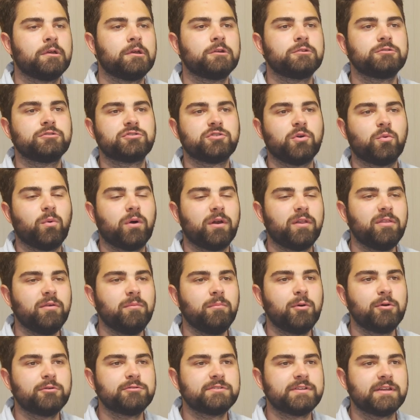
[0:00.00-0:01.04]
So one of the
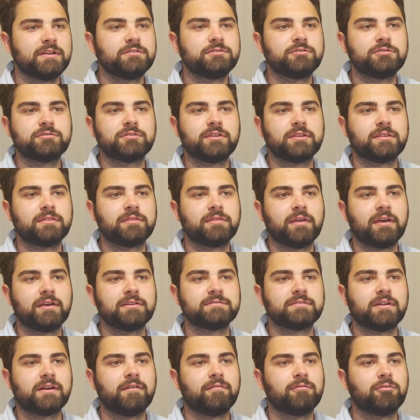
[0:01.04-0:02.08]
most interesting things
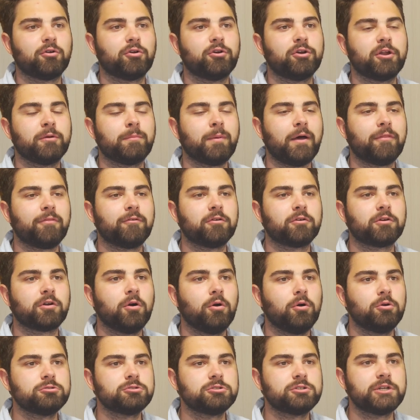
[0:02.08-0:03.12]
that I've learned about their
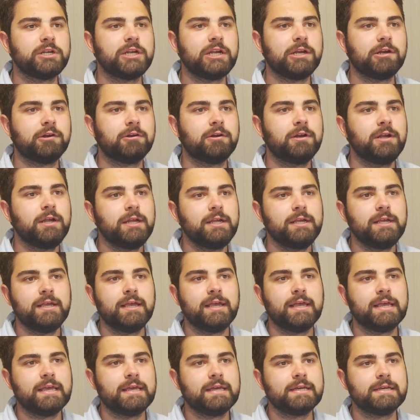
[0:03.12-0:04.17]
culture here
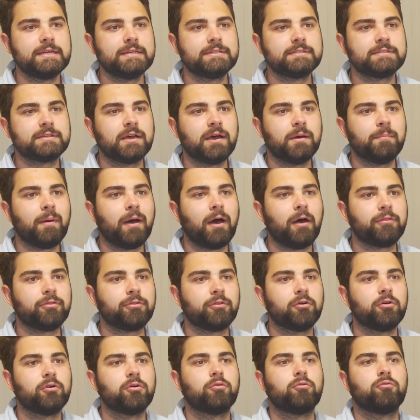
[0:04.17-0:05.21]
is about
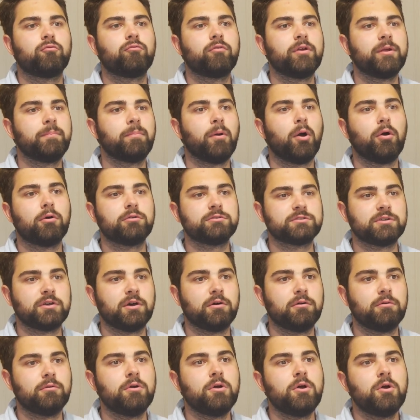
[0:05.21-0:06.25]
the riposo,
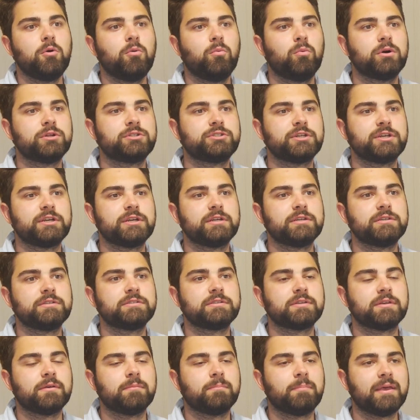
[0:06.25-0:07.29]
which is
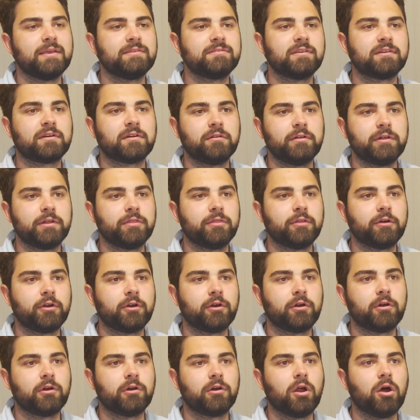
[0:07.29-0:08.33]
basically
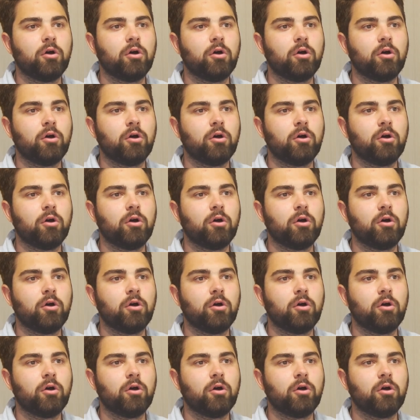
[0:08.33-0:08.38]
their